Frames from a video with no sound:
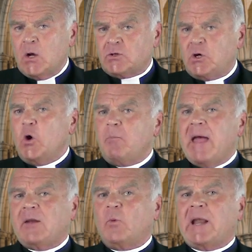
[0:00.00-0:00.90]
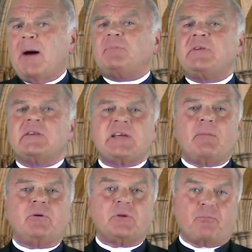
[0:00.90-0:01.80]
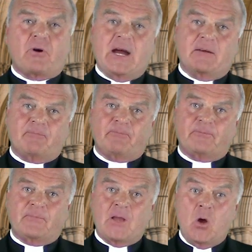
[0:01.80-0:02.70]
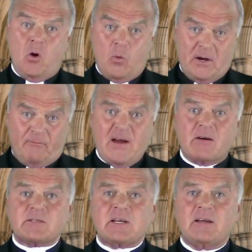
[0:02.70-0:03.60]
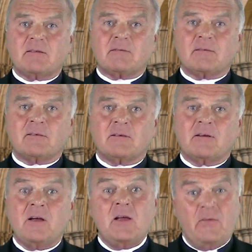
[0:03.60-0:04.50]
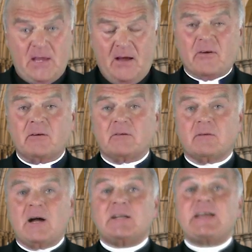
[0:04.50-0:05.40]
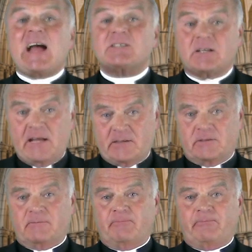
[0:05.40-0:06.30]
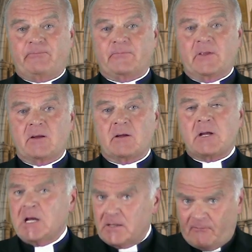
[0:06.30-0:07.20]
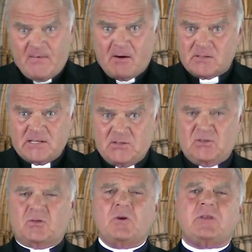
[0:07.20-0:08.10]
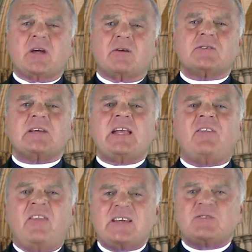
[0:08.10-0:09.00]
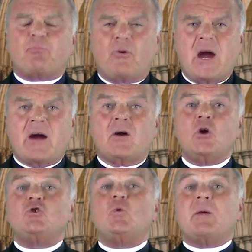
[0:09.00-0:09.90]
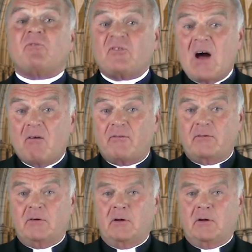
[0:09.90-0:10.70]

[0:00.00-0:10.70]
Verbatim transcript: Two men went up to the temple to pray, one a Pharisee, the other a tax collector. The Pharisee stood there and said this prayer to himself